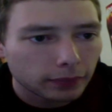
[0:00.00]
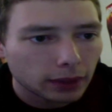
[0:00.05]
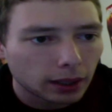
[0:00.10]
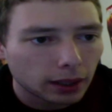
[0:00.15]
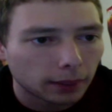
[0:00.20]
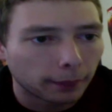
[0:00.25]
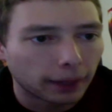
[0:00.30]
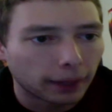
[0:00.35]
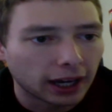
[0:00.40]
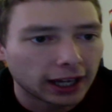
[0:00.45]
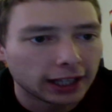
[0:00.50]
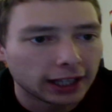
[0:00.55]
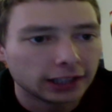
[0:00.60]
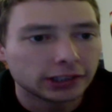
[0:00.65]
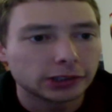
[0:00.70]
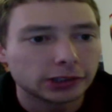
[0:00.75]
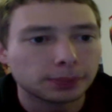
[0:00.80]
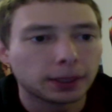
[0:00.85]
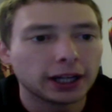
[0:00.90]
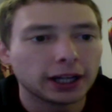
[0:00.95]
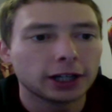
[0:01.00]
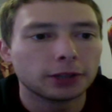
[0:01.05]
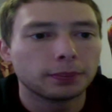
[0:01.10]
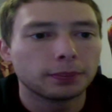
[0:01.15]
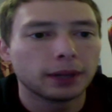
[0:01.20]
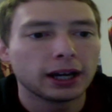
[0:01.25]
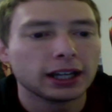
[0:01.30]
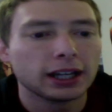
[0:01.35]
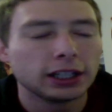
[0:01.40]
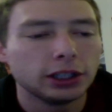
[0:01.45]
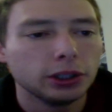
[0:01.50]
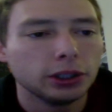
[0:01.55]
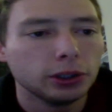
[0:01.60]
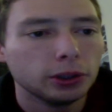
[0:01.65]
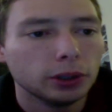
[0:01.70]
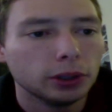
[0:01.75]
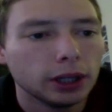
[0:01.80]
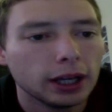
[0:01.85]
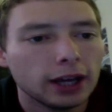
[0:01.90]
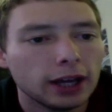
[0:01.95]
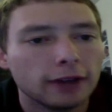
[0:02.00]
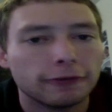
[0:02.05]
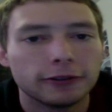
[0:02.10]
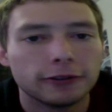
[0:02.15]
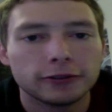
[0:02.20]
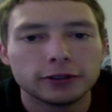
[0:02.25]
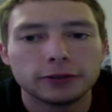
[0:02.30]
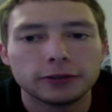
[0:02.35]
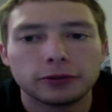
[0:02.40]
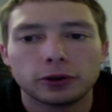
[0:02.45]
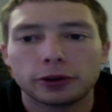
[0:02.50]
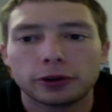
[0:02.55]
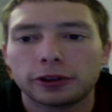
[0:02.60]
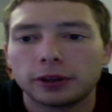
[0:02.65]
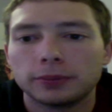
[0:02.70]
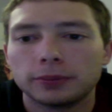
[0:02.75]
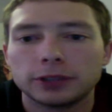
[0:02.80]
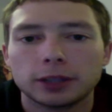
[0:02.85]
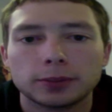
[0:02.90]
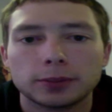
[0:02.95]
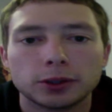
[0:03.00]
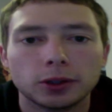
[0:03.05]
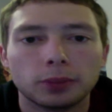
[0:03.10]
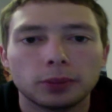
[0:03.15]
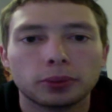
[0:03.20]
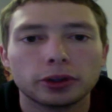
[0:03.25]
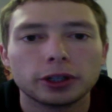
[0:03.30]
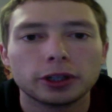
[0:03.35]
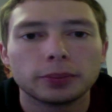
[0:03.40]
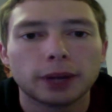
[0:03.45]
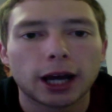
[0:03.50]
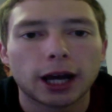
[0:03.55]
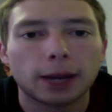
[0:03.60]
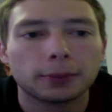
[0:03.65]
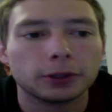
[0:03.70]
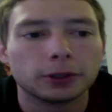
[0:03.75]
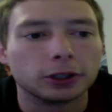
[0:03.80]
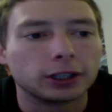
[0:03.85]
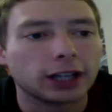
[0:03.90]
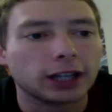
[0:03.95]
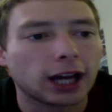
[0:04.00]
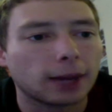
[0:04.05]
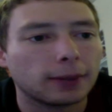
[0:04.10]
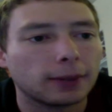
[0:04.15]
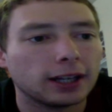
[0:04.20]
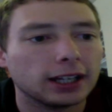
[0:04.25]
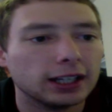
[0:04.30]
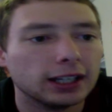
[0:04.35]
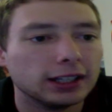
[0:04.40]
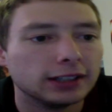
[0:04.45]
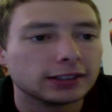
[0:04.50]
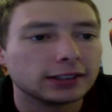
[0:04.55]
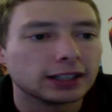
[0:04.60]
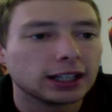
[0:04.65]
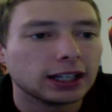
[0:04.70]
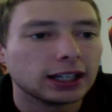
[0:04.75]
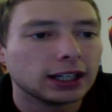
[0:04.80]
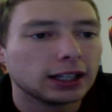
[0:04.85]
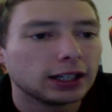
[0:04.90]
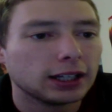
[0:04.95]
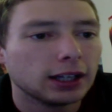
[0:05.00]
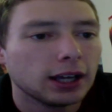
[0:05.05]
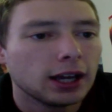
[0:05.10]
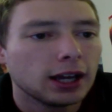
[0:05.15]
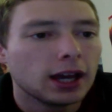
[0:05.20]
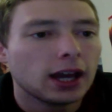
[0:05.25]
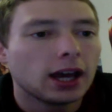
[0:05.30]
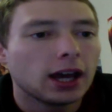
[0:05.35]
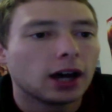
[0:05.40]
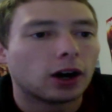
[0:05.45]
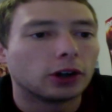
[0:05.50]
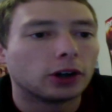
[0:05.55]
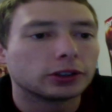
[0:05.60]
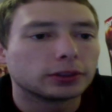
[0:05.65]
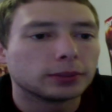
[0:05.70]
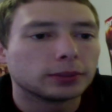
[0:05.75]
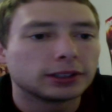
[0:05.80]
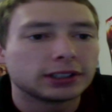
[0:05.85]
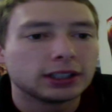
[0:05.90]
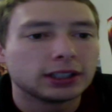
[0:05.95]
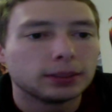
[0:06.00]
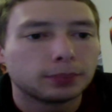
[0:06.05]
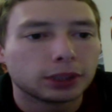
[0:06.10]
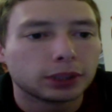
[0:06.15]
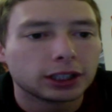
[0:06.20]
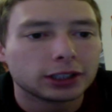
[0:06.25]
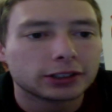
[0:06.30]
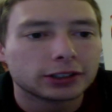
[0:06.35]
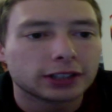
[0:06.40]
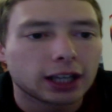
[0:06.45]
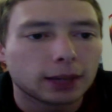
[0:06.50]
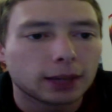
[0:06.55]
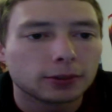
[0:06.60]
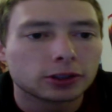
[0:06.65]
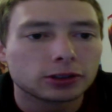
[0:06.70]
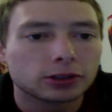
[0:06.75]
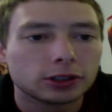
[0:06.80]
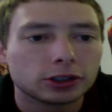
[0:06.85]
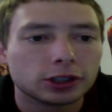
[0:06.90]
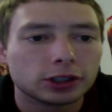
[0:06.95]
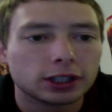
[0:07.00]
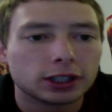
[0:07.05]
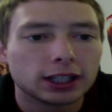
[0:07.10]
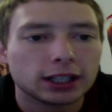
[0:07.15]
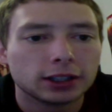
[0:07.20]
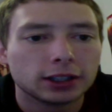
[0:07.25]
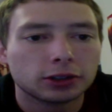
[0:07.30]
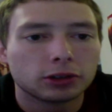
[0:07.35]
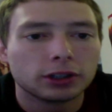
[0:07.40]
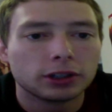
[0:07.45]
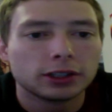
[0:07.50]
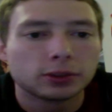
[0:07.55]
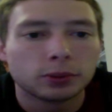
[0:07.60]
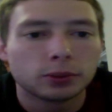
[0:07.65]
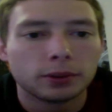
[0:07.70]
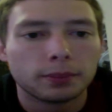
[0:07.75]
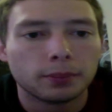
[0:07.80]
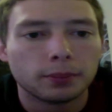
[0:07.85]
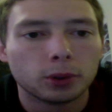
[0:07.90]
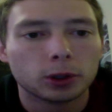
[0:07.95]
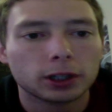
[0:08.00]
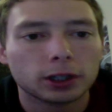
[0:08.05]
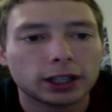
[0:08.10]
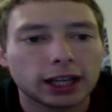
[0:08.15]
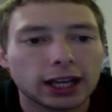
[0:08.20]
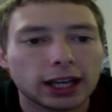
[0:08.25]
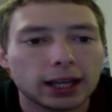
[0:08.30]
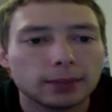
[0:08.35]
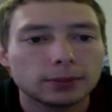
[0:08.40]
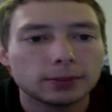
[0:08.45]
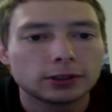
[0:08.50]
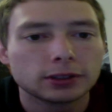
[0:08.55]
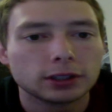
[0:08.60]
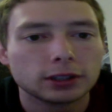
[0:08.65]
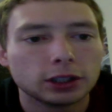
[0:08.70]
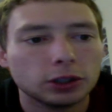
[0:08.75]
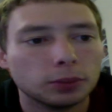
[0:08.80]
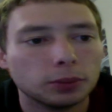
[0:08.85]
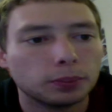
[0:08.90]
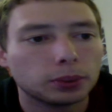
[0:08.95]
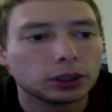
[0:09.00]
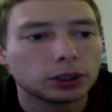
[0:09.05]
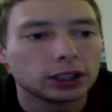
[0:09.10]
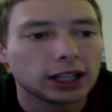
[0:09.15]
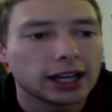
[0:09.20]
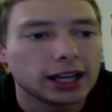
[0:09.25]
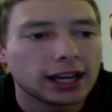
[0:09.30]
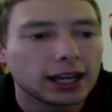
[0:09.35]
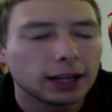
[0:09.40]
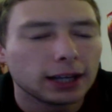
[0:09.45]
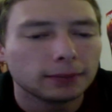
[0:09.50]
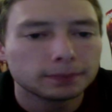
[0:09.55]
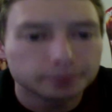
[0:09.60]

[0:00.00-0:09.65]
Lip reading: by Inspired By You, 54 thumbs up, so a pretty popular comment, is in Ultimate Team, players' chemistry should increase with more games you play,